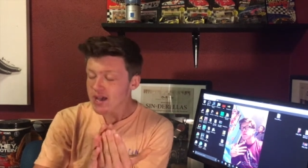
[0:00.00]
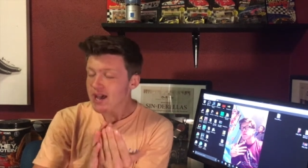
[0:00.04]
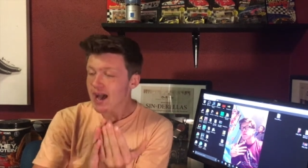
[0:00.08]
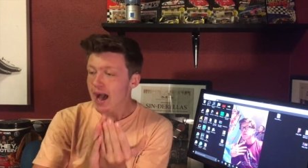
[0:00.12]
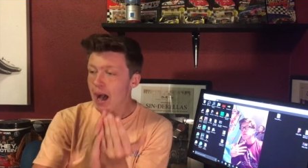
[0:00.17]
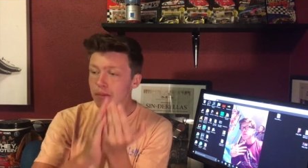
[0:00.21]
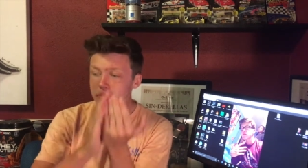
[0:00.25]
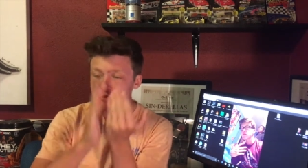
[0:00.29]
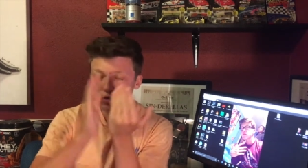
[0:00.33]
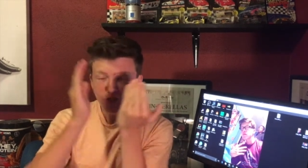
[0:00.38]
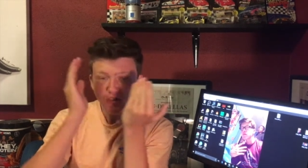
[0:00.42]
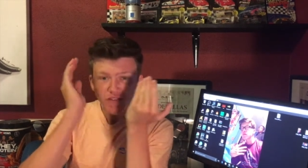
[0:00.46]

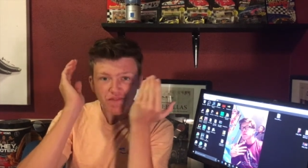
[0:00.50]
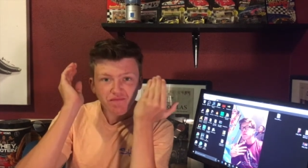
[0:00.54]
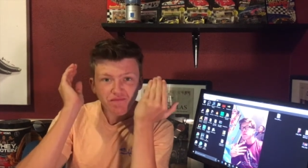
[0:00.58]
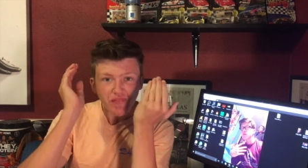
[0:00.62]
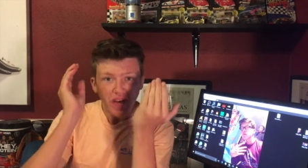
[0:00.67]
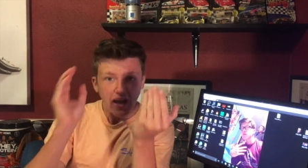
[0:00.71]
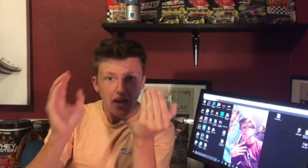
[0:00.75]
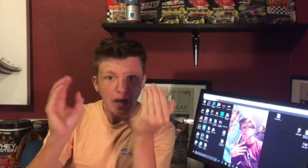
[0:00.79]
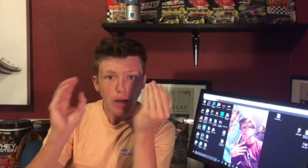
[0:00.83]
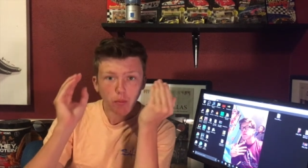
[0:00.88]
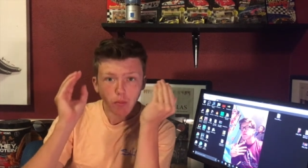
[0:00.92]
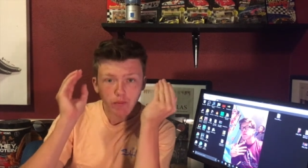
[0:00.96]
I'm just
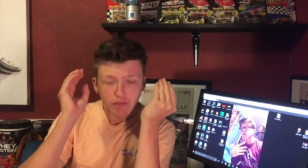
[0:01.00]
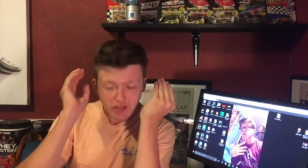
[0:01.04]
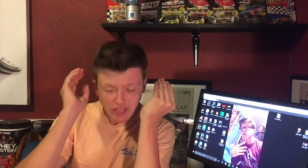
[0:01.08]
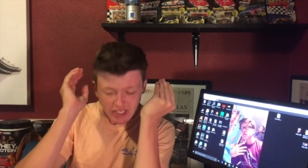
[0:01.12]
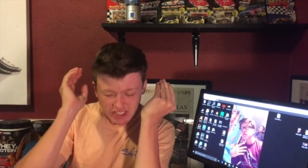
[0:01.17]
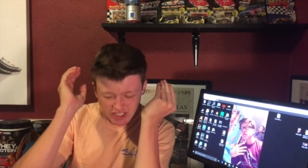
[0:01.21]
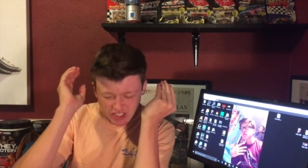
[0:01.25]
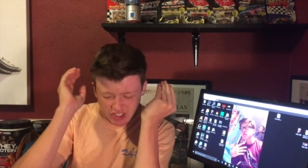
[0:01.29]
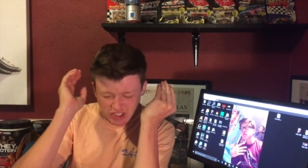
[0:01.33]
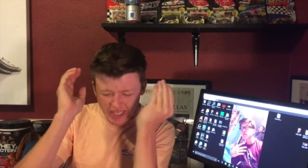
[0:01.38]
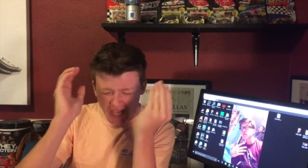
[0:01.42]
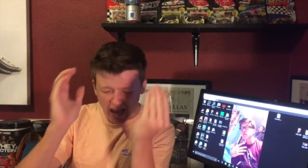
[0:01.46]
fed up with
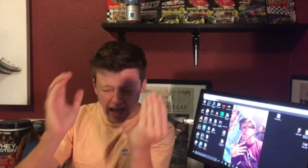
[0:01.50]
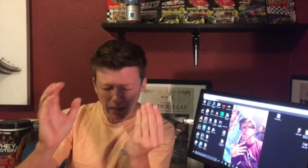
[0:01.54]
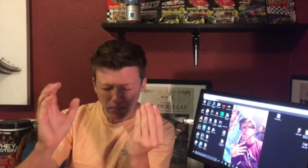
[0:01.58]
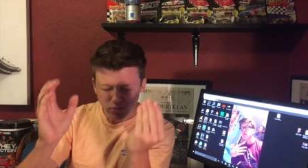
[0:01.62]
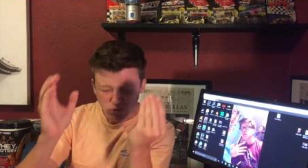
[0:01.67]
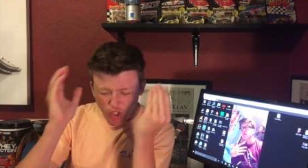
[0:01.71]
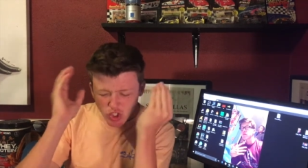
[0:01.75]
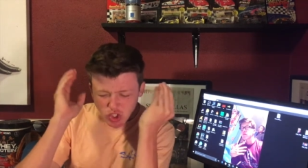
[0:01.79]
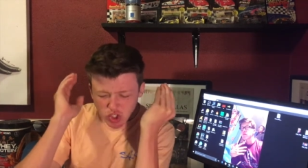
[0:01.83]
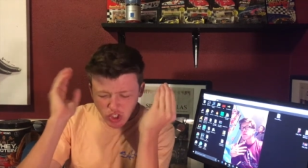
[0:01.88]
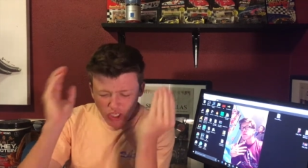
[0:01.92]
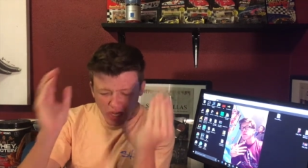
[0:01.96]
this damn
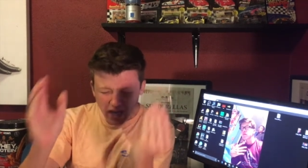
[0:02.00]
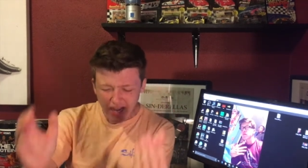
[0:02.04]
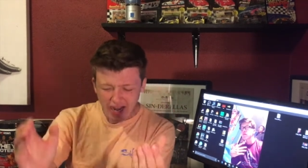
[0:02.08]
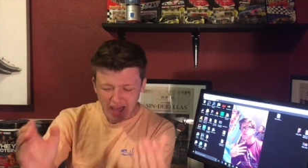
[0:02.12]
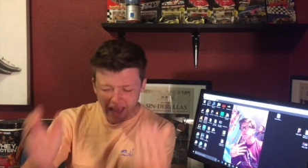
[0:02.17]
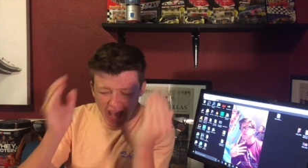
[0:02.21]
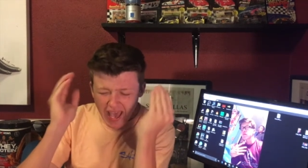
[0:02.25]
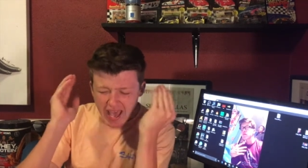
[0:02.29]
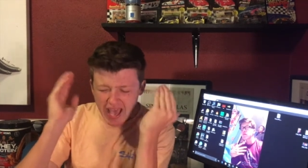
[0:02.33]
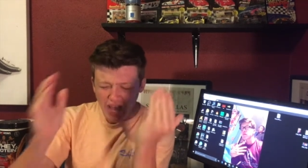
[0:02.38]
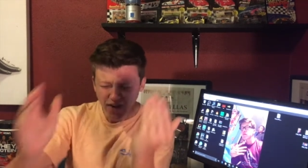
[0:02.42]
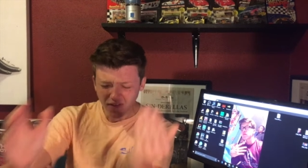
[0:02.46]

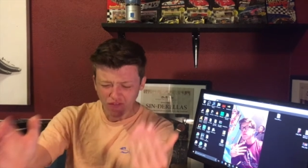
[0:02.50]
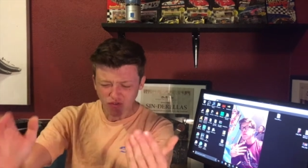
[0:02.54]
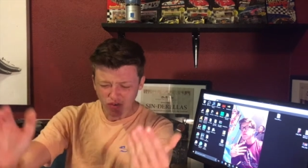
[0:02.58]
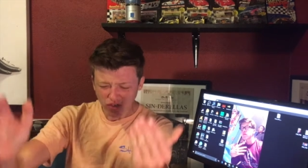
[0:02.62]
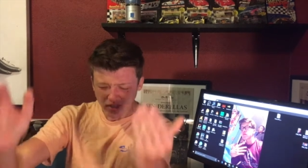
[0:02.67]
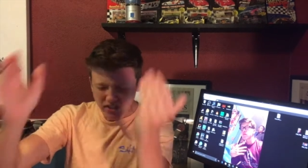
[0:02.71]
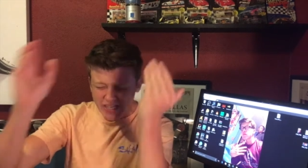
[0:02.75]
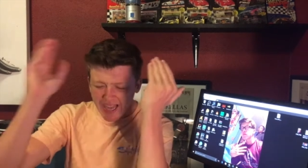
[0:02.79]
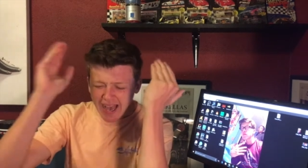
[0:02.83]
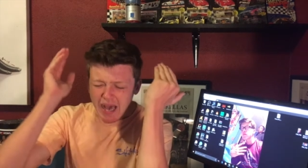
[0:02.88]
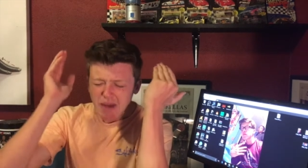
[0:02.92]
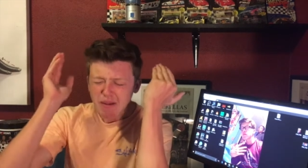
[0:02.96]
shit. Every
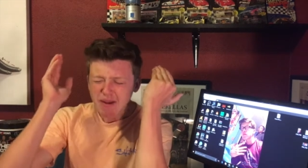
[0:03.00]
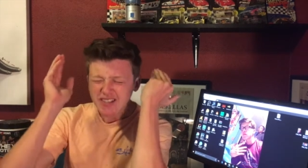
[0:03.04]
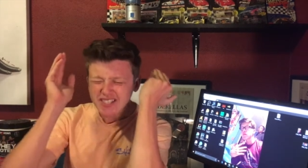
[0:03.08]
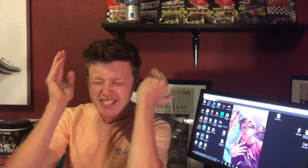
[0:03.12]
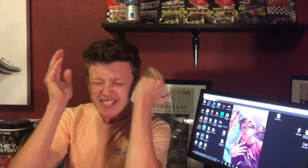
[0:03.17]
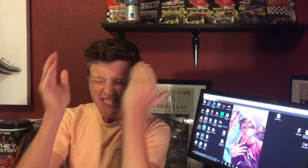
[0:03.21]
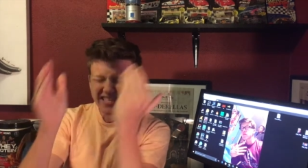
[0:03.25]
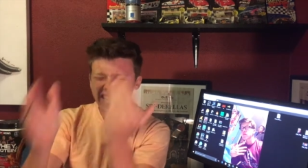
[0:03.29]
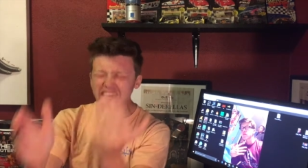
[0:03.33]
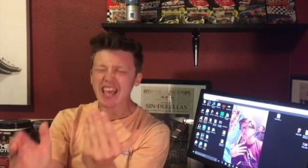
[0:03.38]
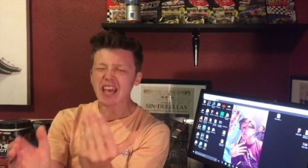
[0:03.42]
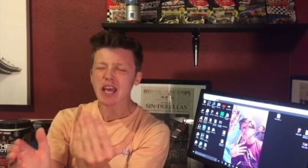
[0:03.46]
time I
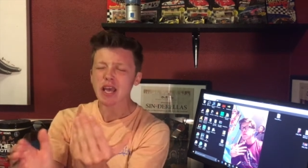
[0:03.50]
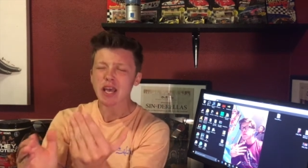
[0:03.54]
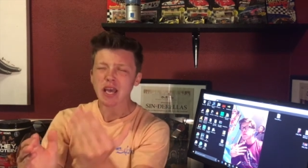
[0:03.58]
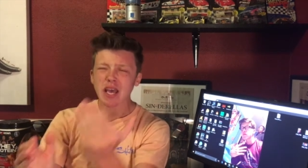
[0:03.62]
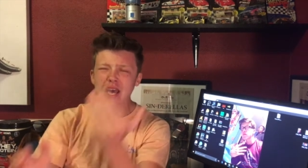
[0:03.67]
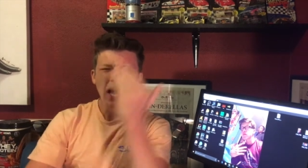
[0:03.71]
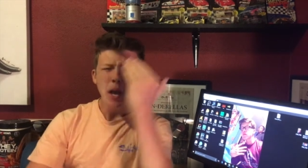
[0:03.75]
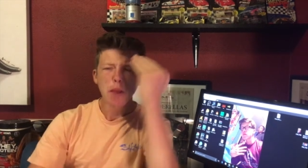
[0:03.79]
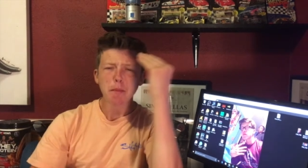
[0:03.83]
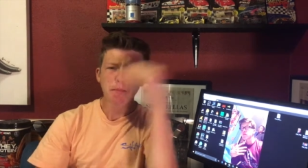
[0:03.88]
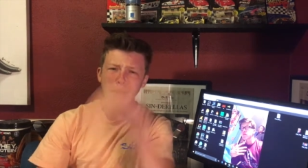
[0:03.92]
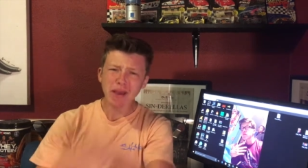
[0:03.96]
see it,
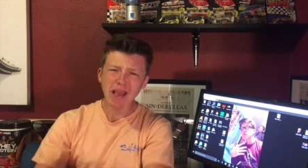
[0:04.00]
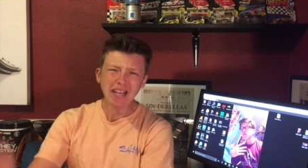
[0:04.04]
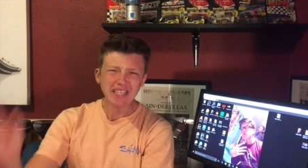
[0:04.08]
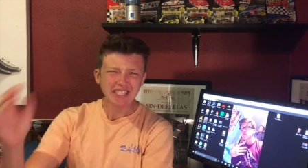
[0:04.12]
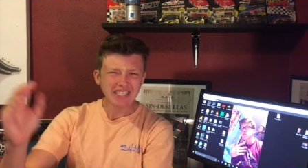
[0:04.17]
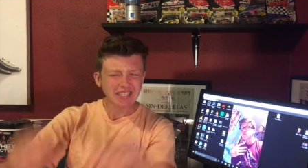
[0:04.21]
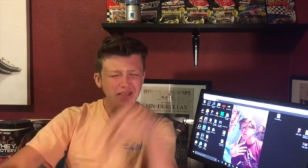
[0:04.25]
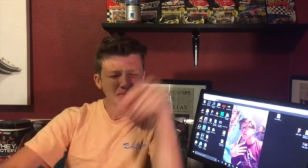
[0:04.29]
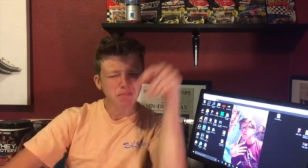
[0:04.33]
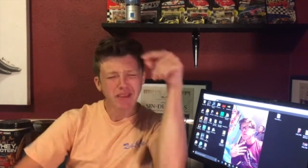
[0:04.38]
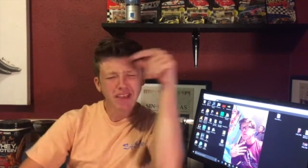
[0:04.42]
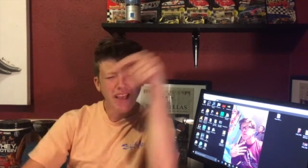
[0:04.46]

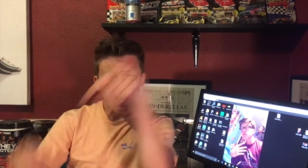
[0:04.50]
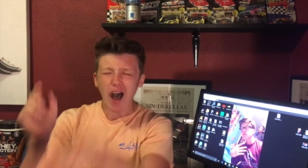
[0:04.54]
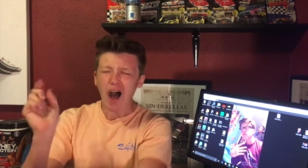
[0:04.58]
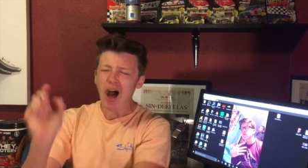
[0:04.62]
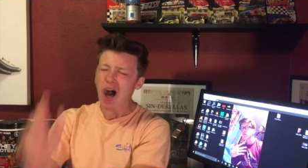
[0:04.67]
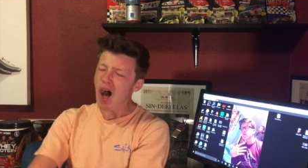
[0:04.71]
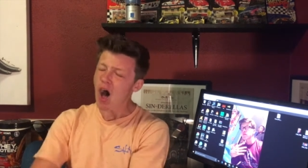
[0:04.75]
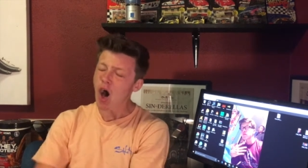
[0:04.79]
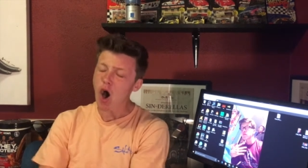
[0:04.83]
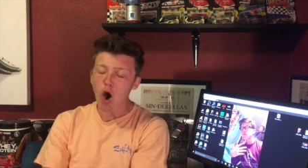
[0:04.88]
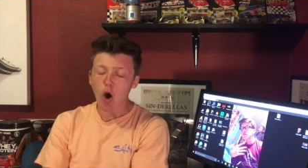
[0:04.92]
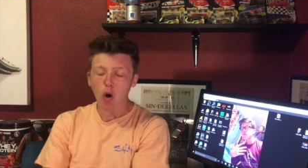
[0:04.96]
pissing me
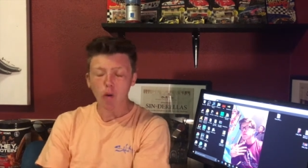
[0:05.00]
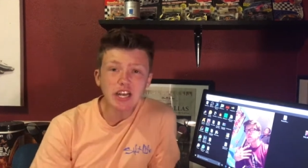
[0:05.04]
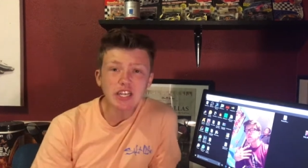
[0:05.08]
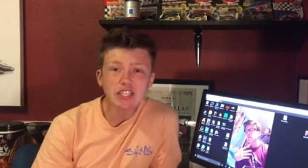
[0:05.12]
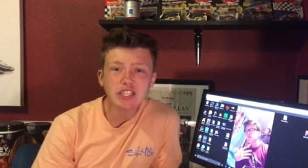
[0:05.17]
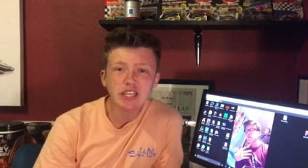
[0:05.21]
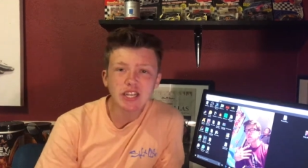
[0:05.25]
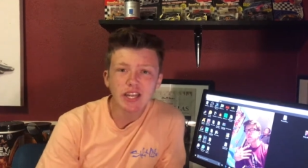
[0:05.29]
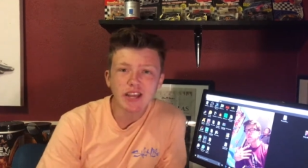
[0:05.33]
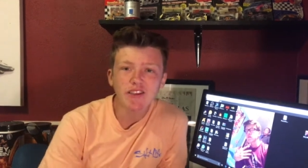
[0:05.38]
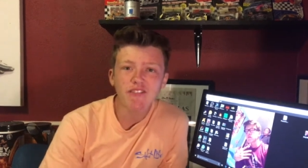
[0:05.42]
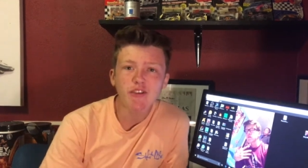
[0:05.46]
off. He
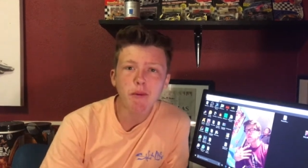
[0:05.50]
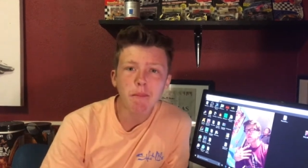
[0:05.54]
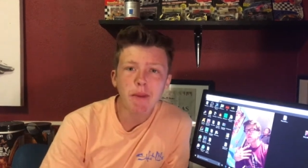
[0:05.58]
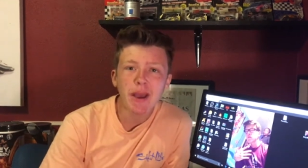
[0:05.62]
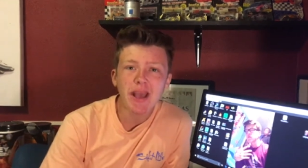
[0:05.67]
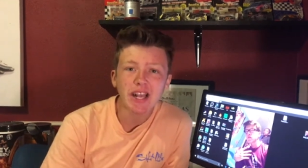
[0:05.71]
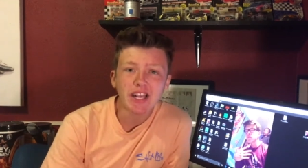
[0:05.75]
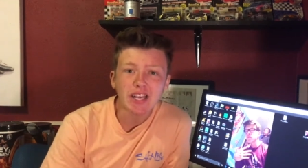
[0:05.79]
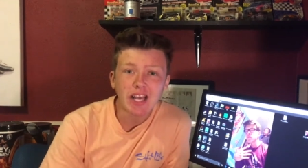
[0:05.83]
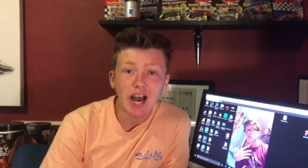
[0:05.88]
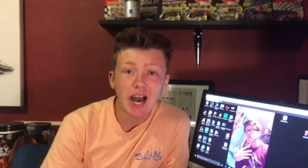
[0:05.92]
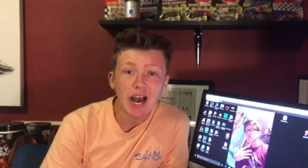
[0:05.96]
doesn't even
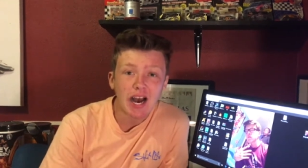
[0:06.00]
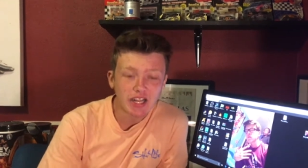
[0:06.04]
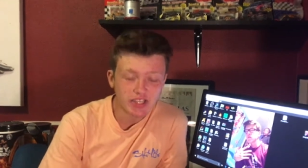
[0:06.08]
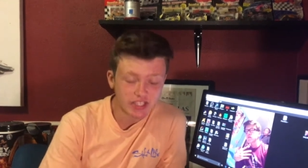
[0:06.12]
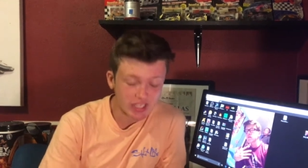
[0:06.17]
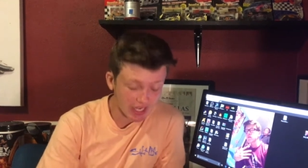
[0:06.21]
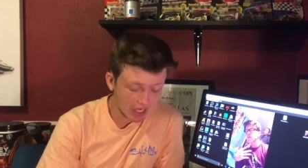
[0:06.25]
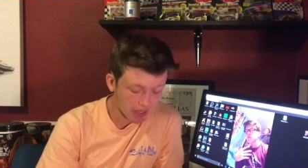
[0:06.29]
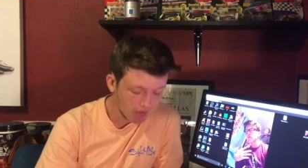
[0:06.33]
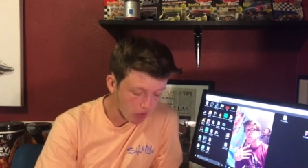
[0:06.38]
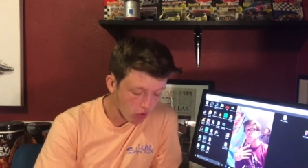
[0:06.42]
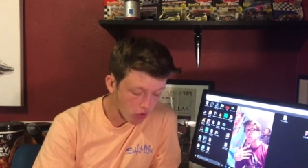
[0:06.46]
make
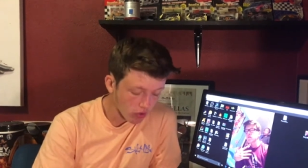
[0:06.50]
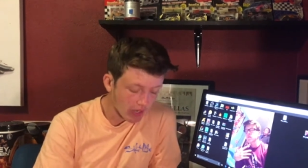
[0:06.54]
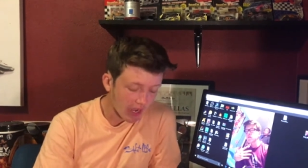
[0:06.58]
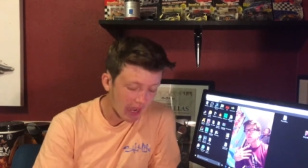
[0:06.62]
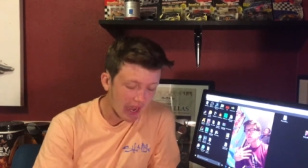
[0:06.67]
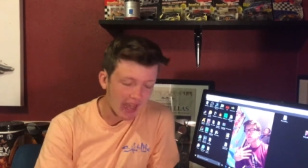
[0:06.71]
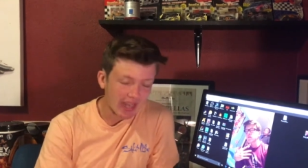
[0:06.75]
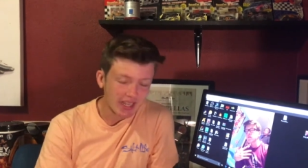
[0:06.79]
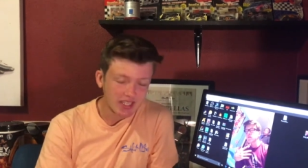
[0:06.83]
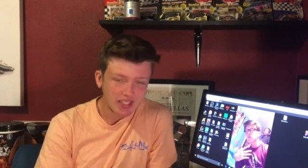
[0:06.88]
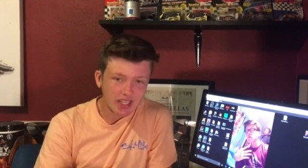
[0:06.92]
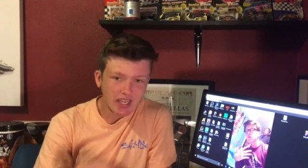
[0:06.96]
content anymore,
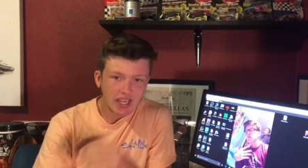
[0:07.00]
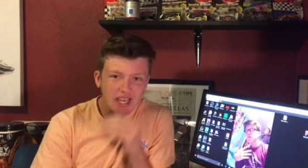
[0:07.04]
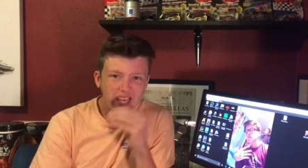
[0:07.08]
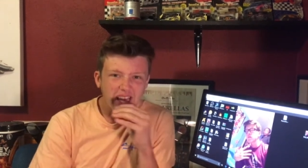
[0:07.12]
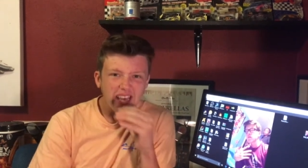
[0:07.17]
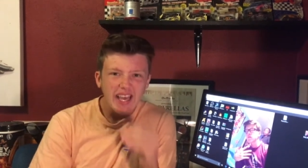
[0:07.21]
guys.